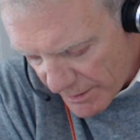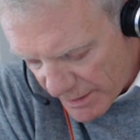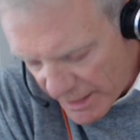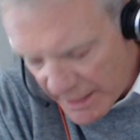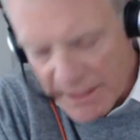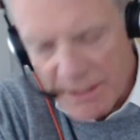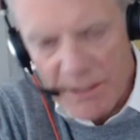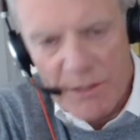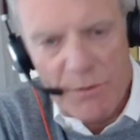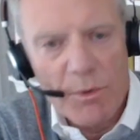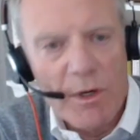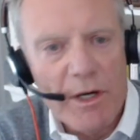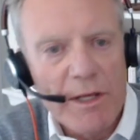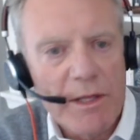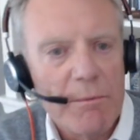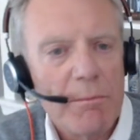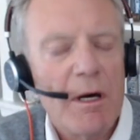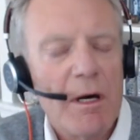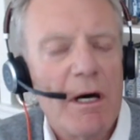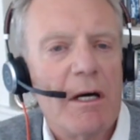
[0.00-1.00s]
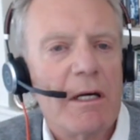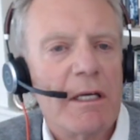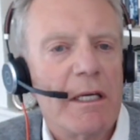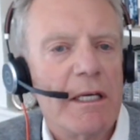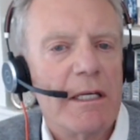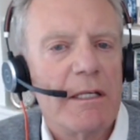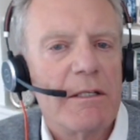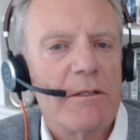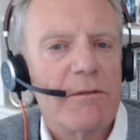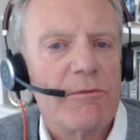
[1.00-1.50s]
And that is why the
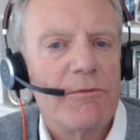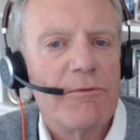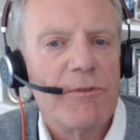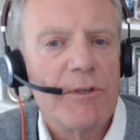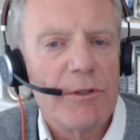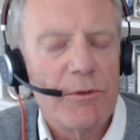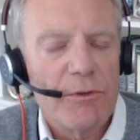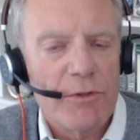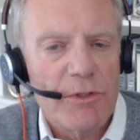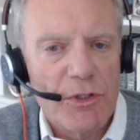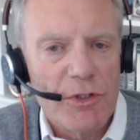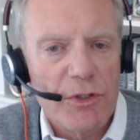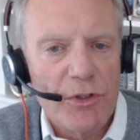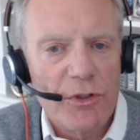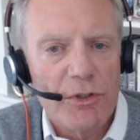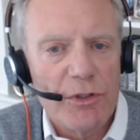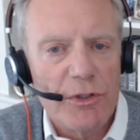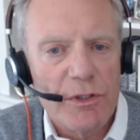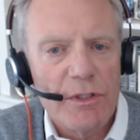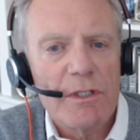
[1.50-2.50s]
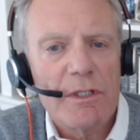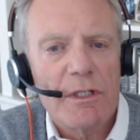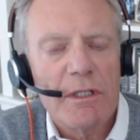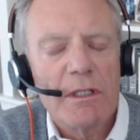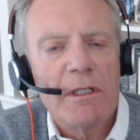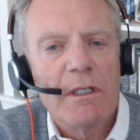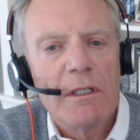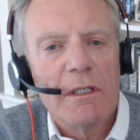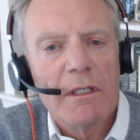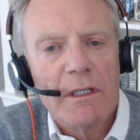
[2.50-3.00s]
market feels good
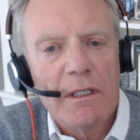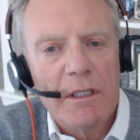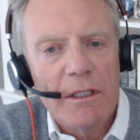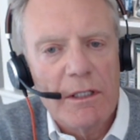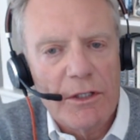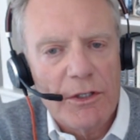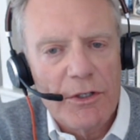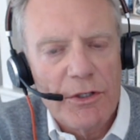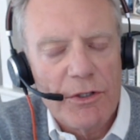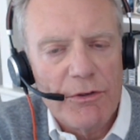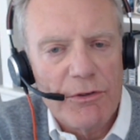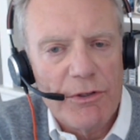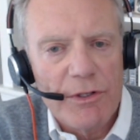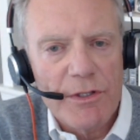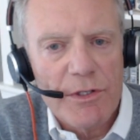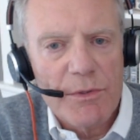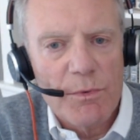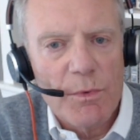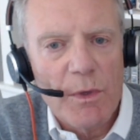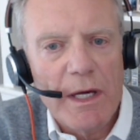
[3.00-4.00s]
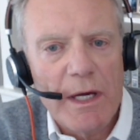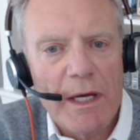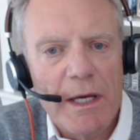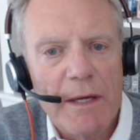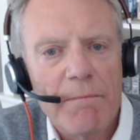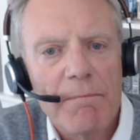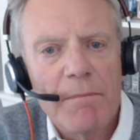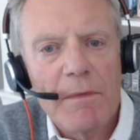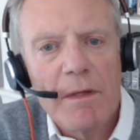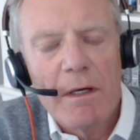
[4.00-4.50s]
in a curious
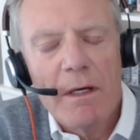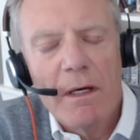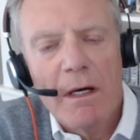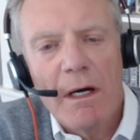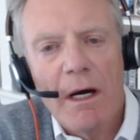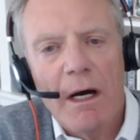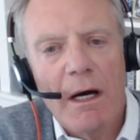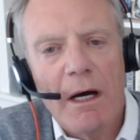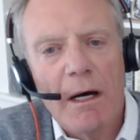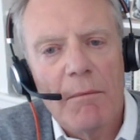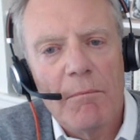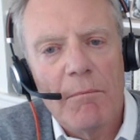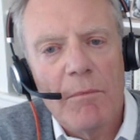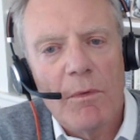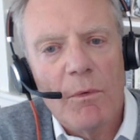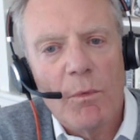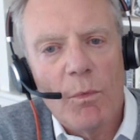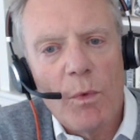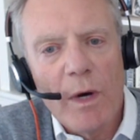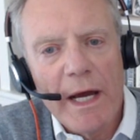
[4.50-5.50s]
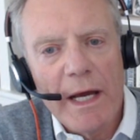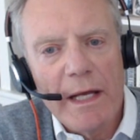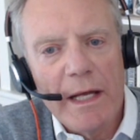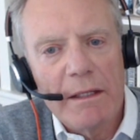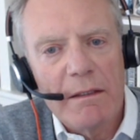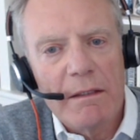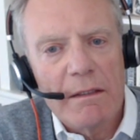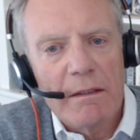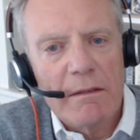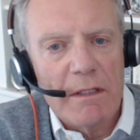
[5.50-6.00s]
way hmm. um,
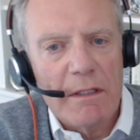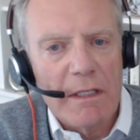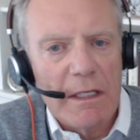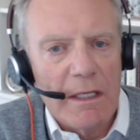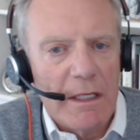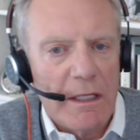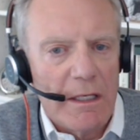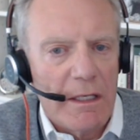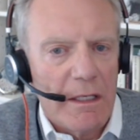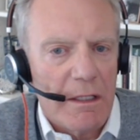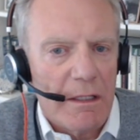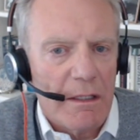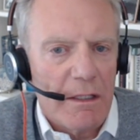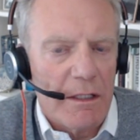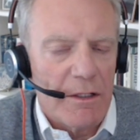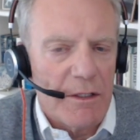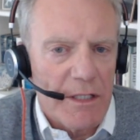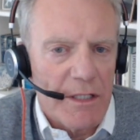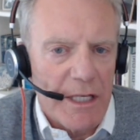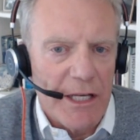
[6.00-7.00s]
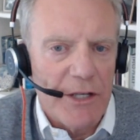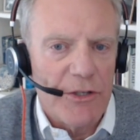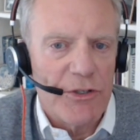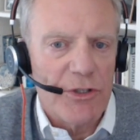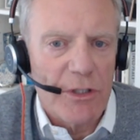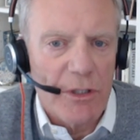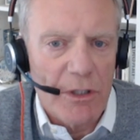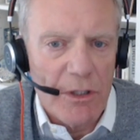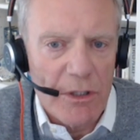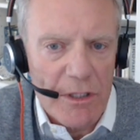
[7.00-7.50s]
when the
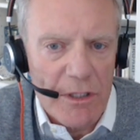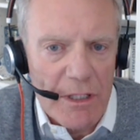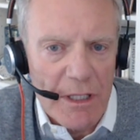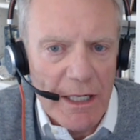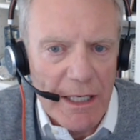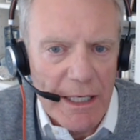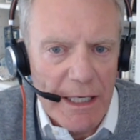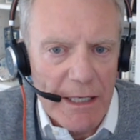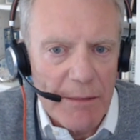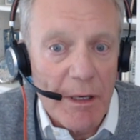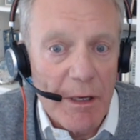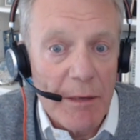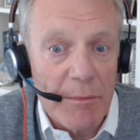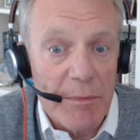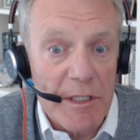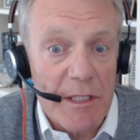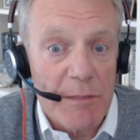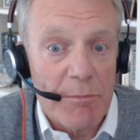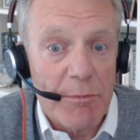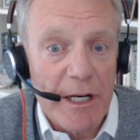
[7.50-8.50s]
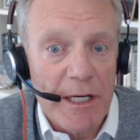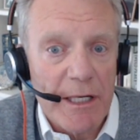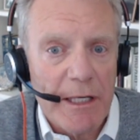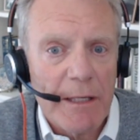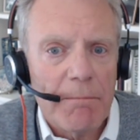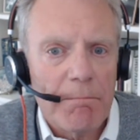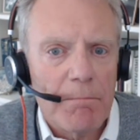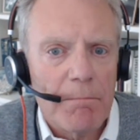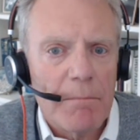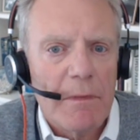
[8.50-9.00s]
contagion looks like it might be
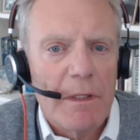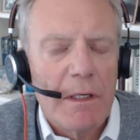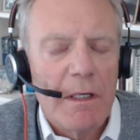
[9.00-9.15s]
spreading.